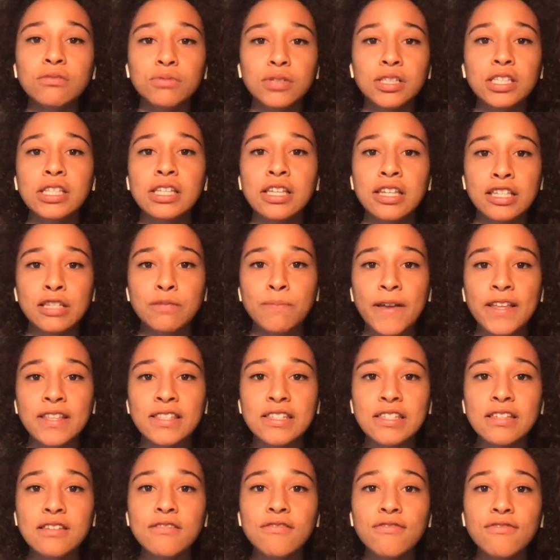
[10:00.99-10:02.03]
really
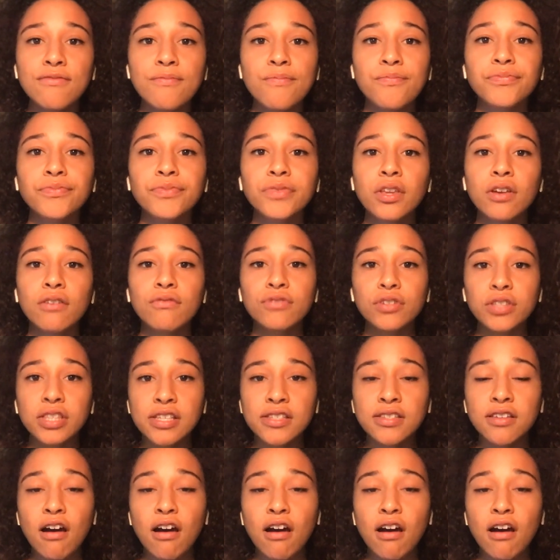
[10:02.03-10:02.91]
expensive for these